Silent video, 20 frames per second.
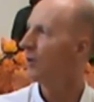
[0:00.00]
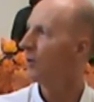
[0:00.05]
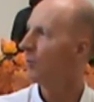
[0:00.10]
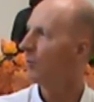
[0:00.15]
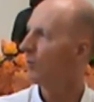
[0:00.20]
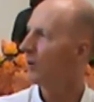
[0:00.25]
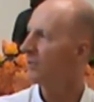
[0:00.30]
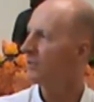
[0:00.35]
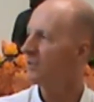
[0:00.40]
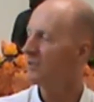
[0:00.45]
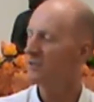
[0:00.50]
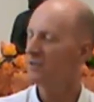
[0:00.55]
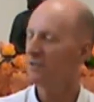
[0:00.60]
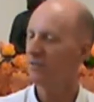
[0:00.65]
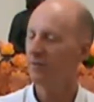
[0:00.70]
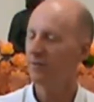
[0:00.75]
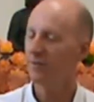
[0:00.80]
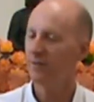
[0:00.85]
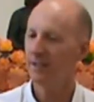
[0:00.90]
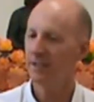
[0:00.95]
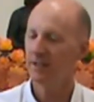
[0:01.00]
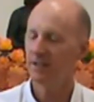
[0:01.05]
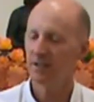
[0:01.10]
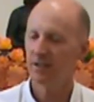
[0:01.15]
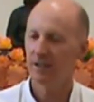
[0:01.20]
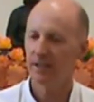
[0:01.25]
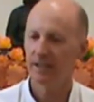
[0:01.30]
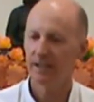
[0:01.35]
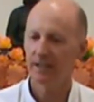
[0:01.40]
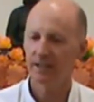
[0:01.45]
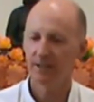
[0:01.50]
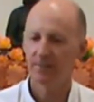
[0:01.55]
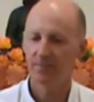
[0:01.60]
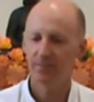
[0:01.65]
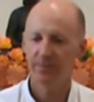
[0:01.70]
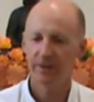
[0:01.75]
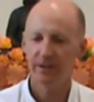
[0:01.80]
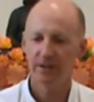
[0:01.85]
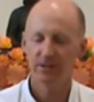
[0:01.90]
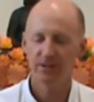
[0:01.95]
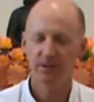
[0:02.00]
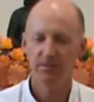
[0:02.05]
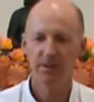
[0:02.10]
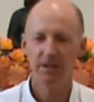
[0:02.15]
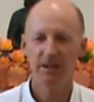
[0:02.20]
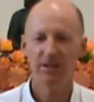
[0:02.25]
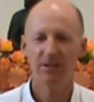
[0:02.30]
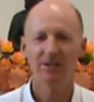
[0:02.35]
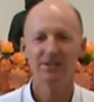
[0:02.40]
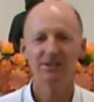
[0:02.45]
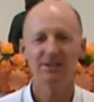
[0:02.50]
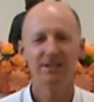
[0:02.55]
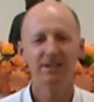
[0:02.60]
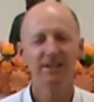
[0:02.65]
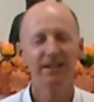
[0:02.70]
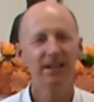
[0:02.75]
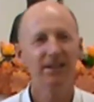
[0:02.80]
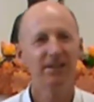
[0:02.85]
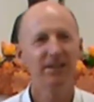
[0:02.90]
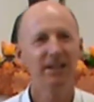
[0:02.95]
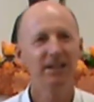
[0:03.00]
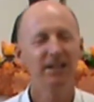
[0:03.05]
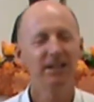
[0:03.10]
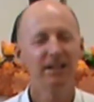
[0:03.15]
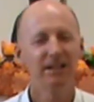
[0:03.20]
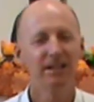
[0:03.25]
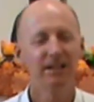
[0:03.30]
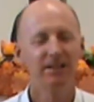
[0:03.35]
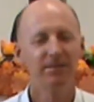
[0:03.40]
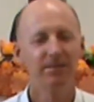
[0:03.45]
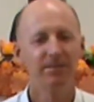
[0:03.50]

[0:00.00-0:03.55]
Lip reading: What does it feel like to be lost in that thinking?